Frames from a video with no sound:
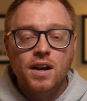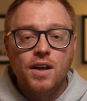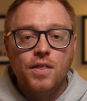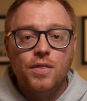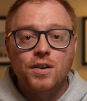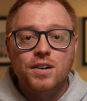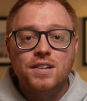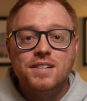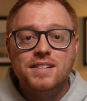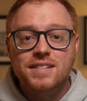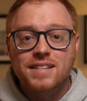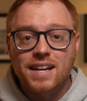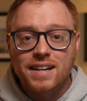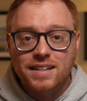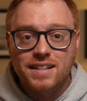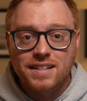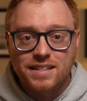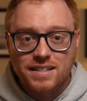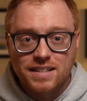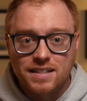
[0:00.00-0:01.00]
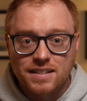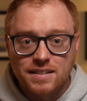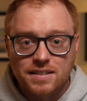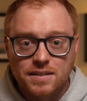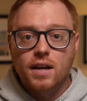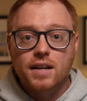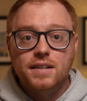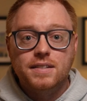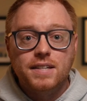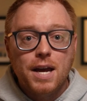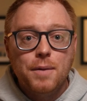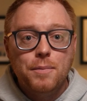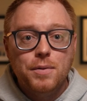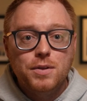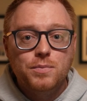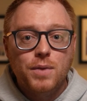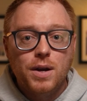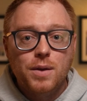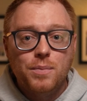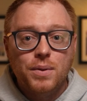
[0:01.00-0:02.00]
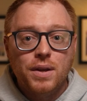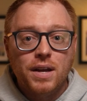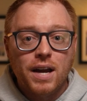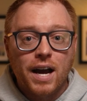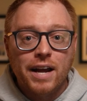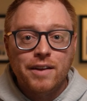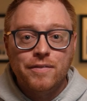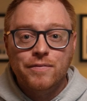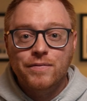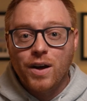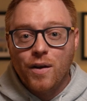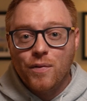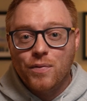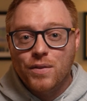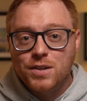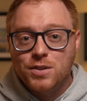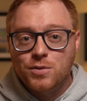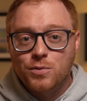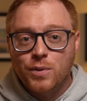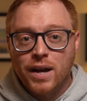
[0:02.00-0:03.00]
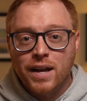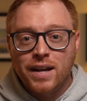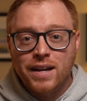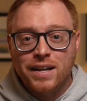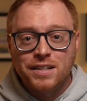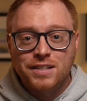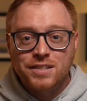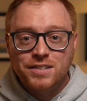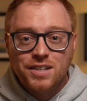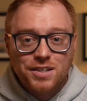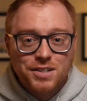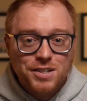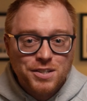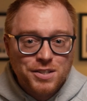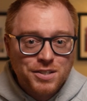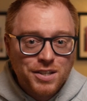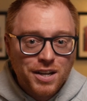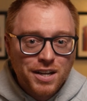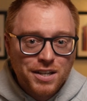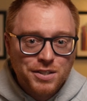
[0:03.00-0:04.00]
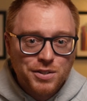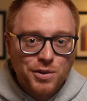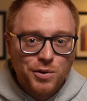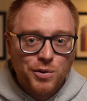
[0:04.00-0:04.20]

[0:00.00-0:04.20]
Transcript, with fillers: They're sentences. Examples might be, I felt this way in such and such,